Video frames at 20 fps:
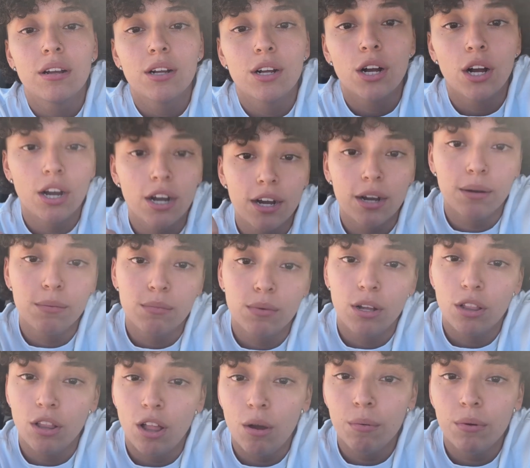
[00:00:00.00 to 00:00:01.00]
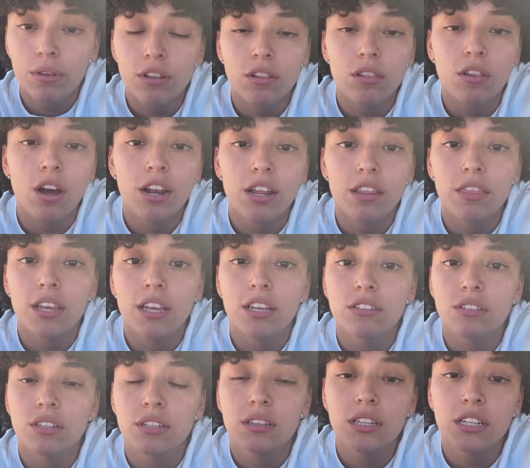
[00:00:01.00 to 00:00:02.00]
a lot with a lot of
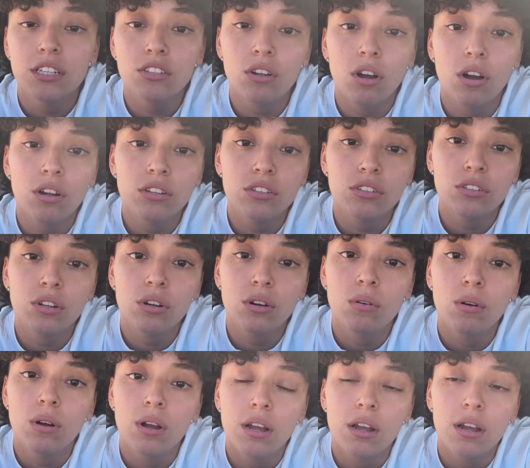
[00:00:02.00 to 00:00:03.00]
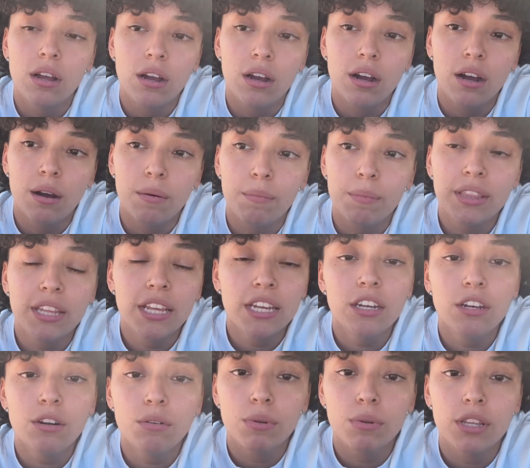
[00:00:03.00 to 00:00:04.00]
things. And this also, and they
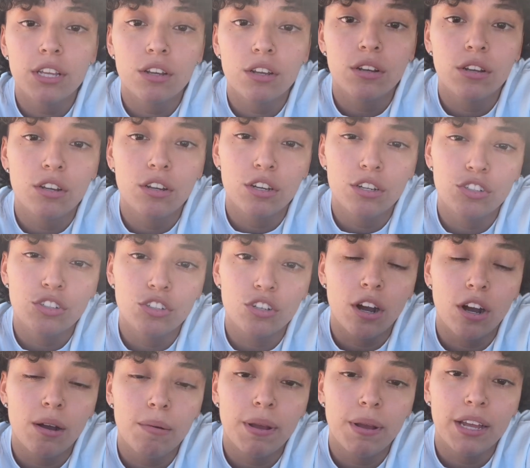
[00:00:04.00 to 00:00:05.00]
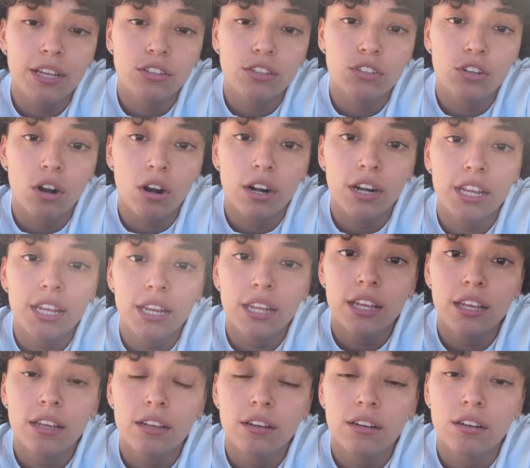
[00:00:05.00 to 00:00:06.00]
did a really good job at
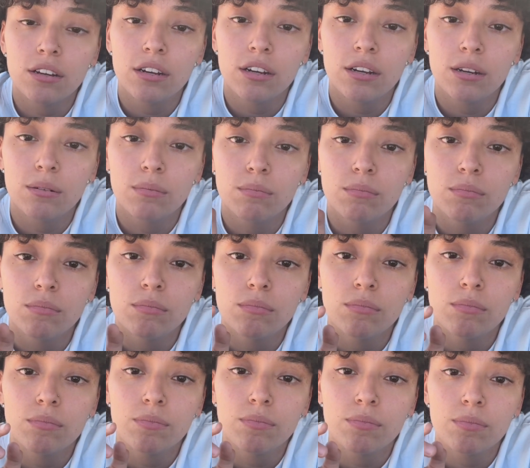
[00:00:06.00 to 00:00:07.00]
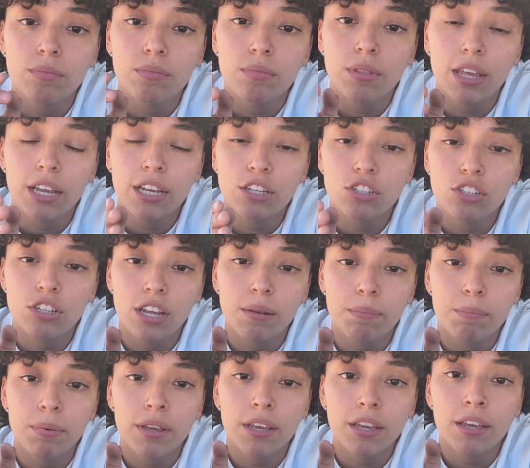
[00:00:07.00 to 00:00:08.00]
targeting like
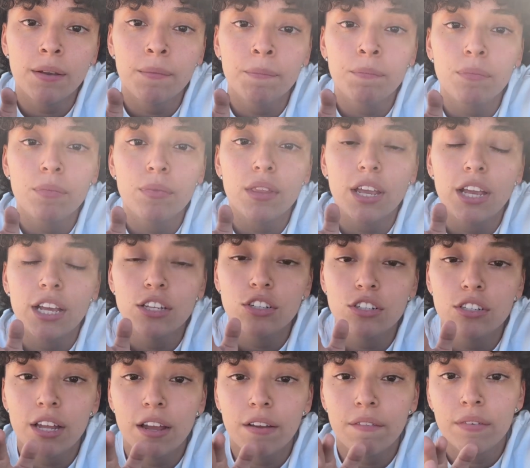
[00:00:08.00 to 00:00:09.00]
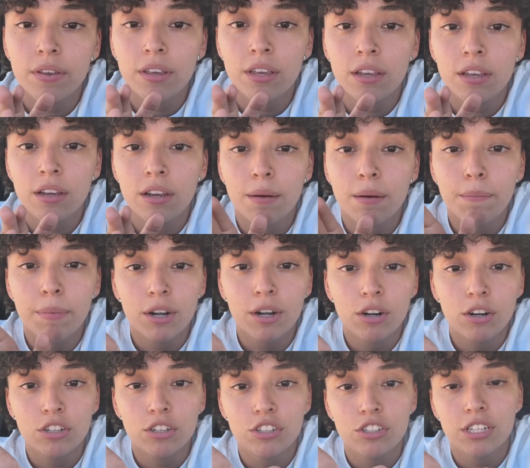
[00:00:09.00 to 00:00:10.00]
shaping, and just having a better
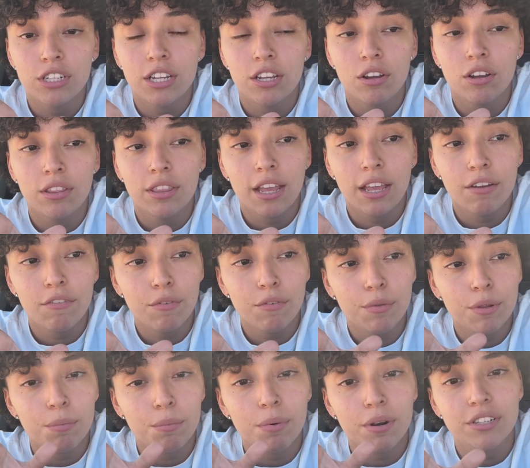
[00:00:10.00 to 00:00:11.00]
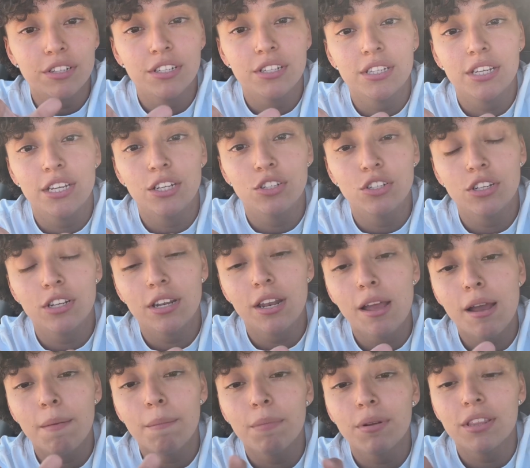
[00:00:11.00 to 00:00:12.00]
understanding on that from the presentation.
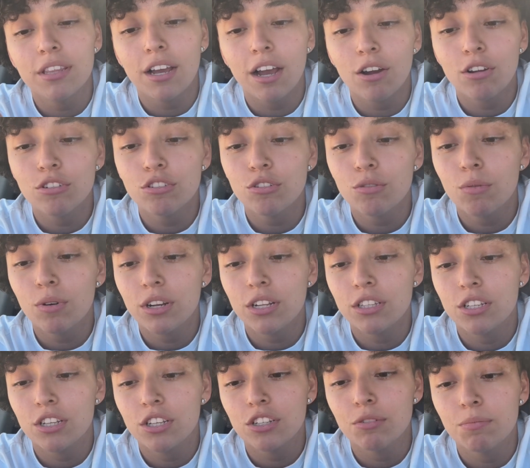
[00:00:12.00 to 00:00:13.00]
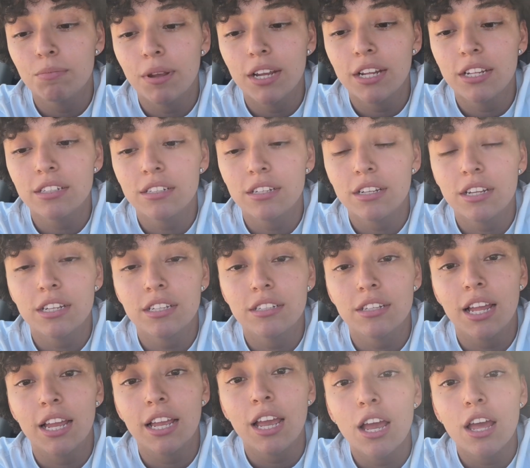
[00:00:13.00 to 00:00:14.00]
But I also want to touch base is
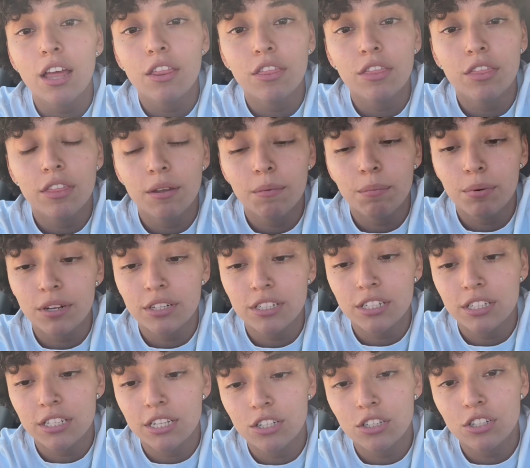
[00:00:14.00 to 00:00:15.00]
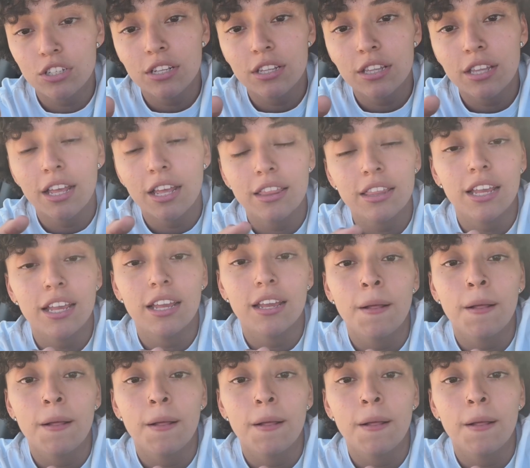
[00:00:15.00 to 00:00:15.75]
like the presentation that they